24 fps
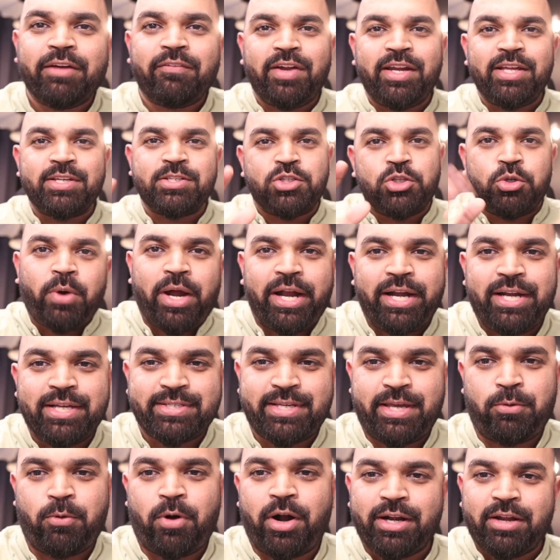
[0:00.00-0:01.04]
is UI
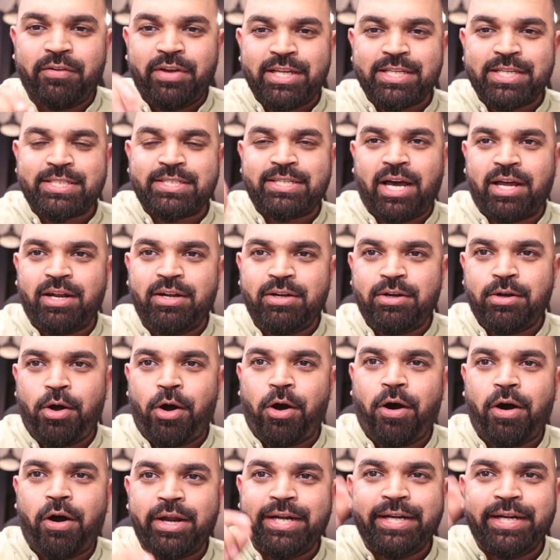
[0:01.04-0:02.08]
design, whatever is done
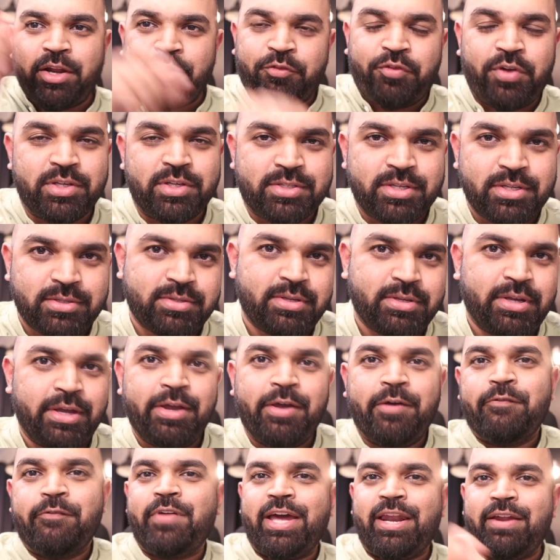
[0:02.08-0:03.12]
on interfaces,
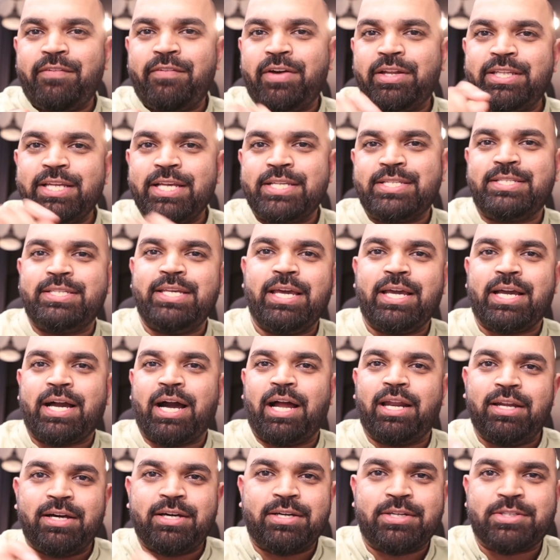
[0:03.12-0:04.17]
wherever they see
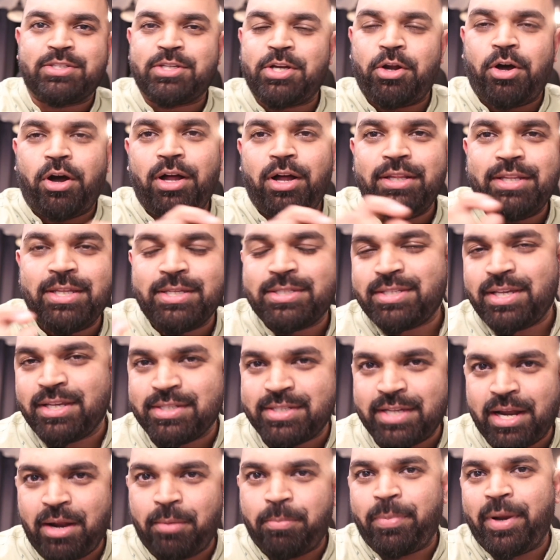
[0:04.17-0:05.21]
colors and all these things
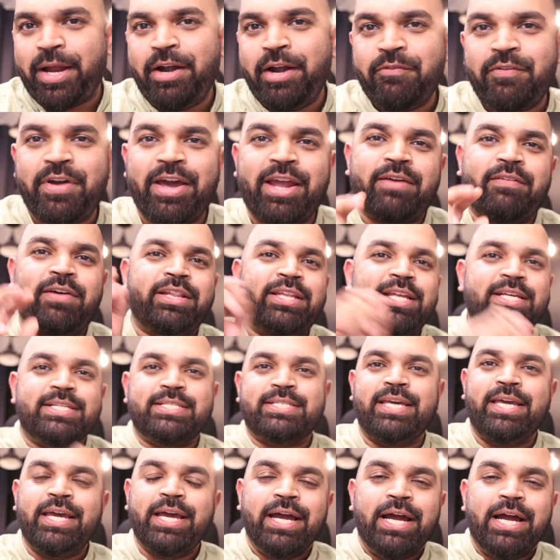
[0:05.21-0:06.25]
are applied, wherever they
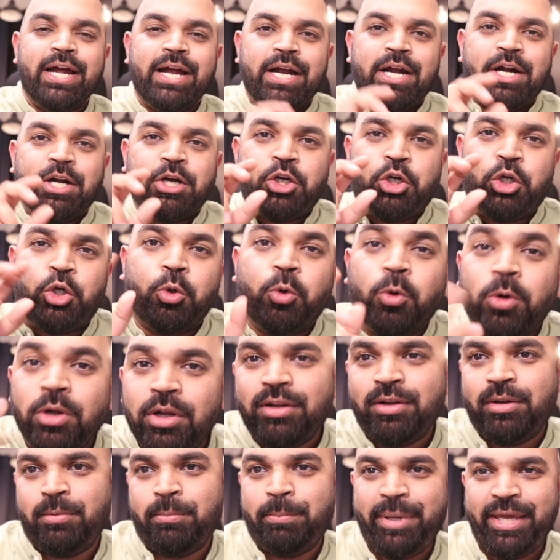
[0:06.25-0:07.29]
see
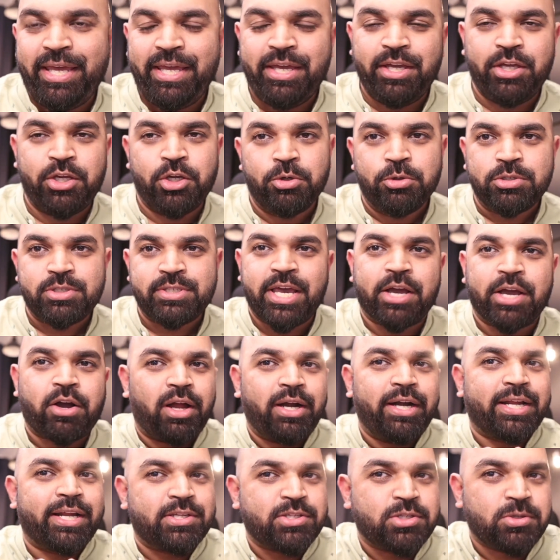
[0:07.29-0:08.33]
tool being used, they call
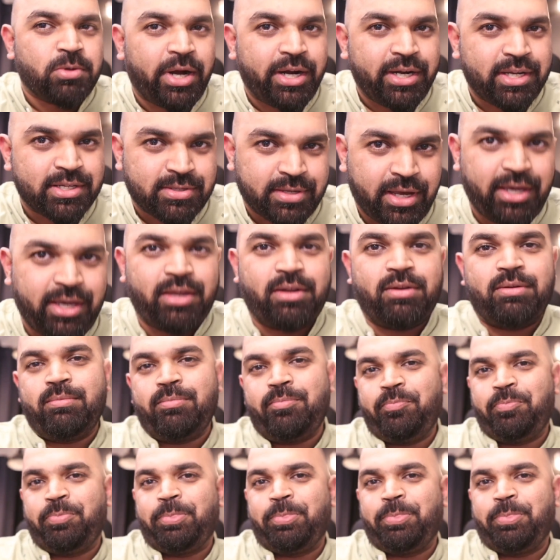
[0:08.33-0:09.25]
it as UI design.